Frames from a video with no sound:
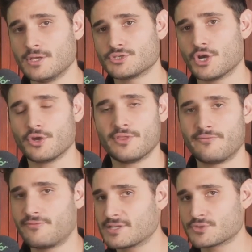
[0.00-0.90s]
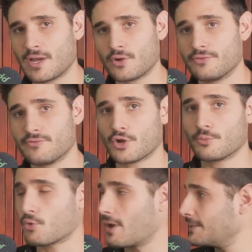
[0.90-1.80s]
So the fixed rate or the
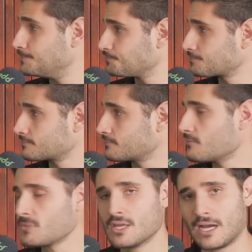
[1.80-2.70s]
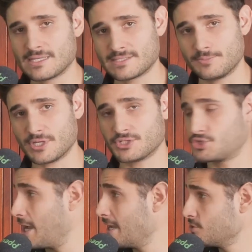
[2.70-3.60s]
variable rate are subject to
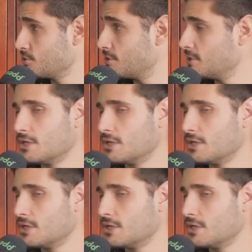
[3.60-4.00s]
change.